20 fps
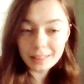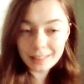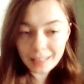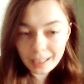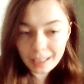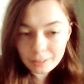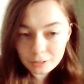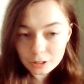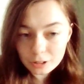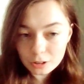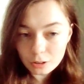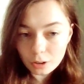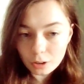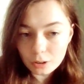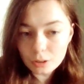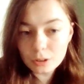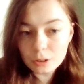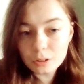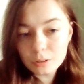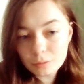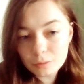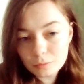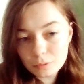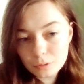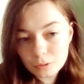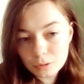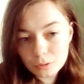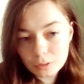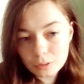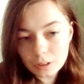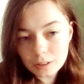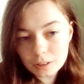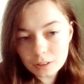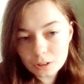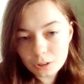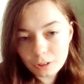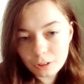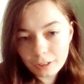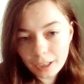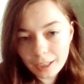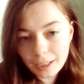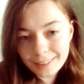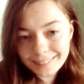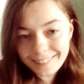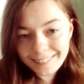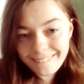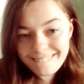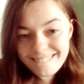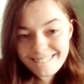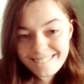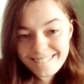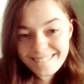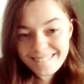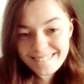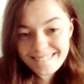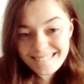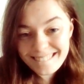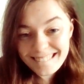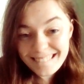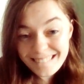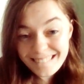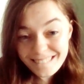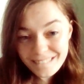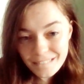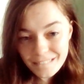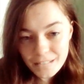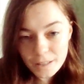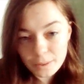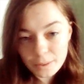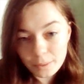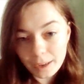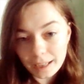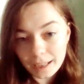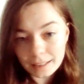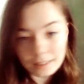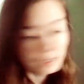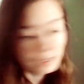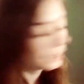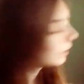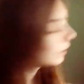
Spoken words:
going to have to knock... Is it Toriel? Over as well.